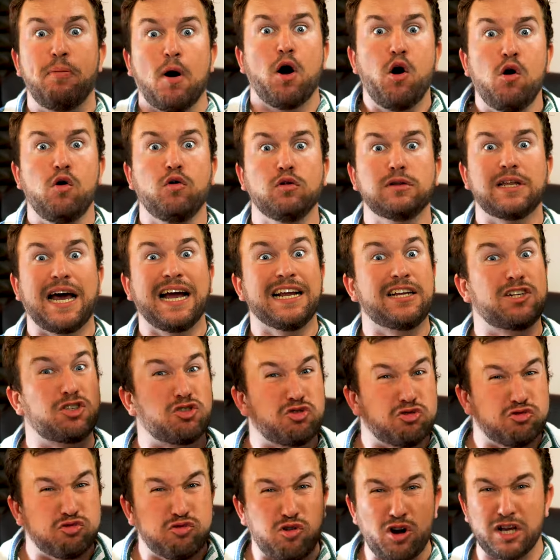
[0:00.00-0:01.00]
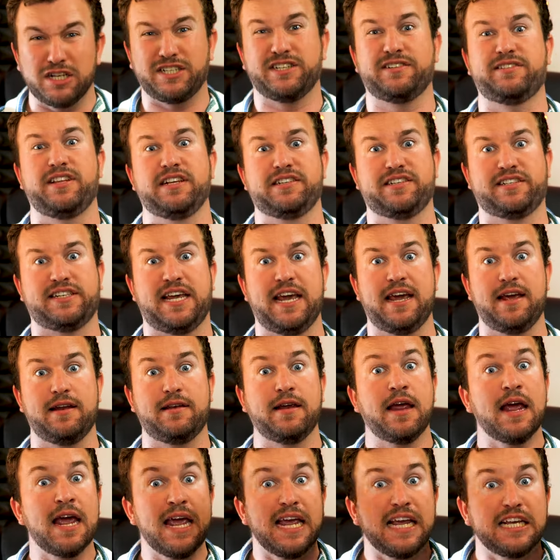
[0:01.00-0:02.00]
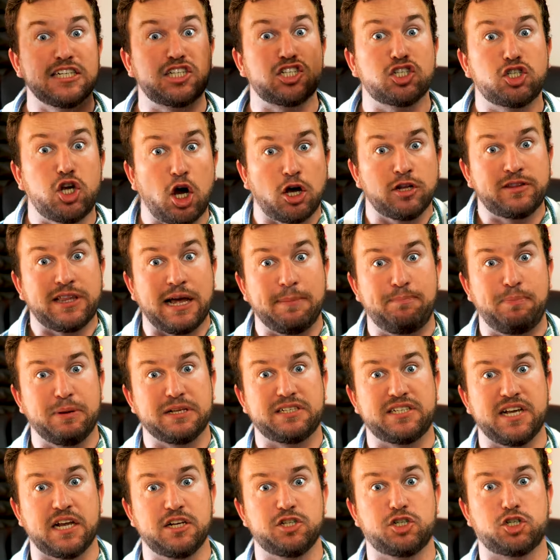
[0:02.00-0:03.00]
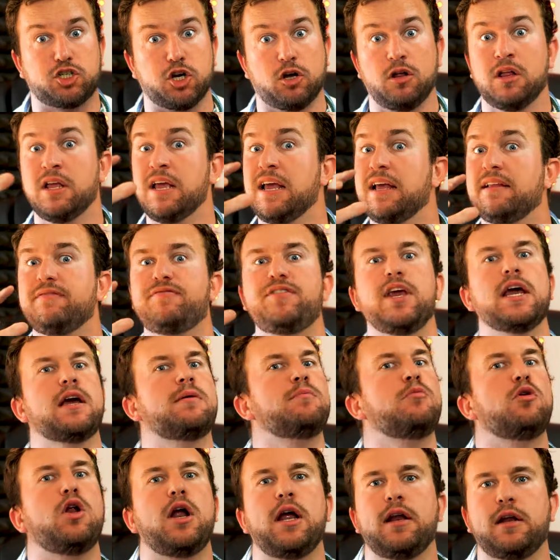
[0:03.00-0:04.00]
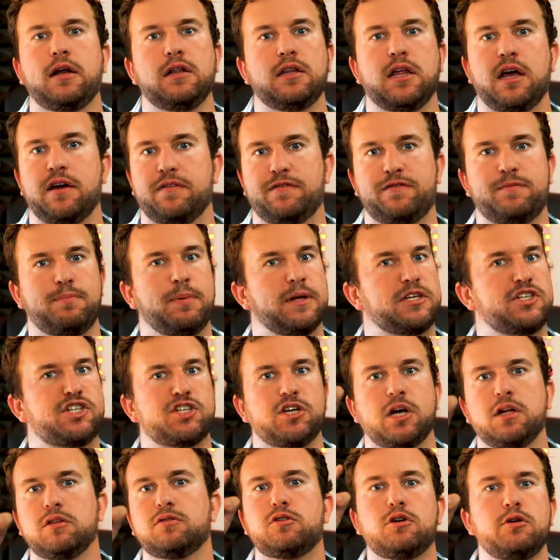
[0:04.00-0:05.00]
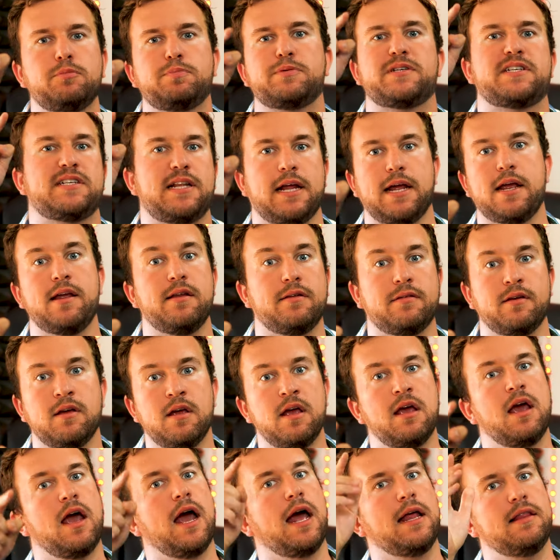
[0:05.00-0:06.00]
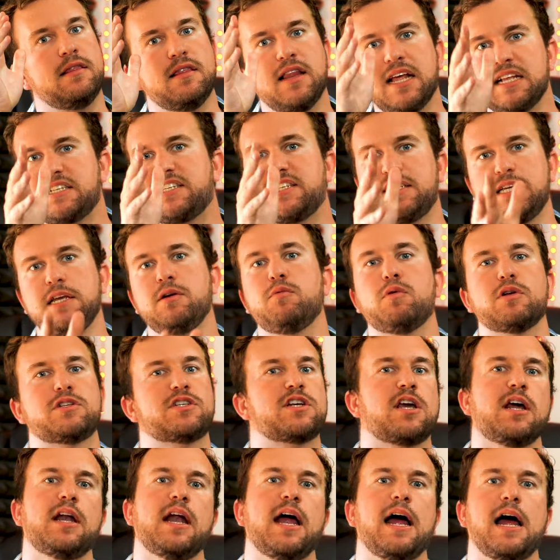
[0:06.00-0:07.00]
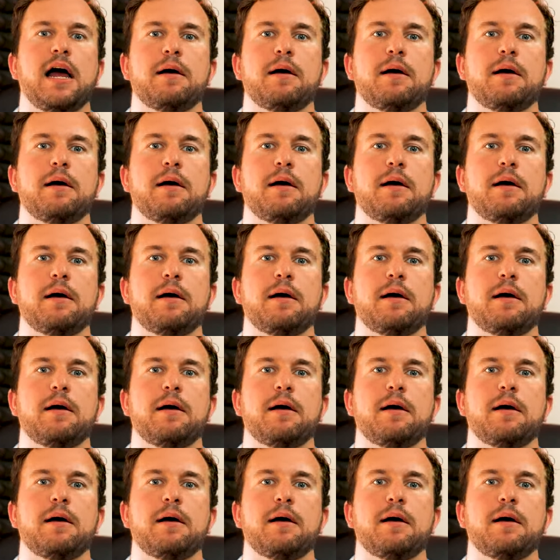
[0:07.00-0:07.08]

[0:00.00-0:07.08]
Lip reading: bold. I trust this kid. He's got that potential. Diego Moreira left, but Sheldrup stayed. And let's see what's going to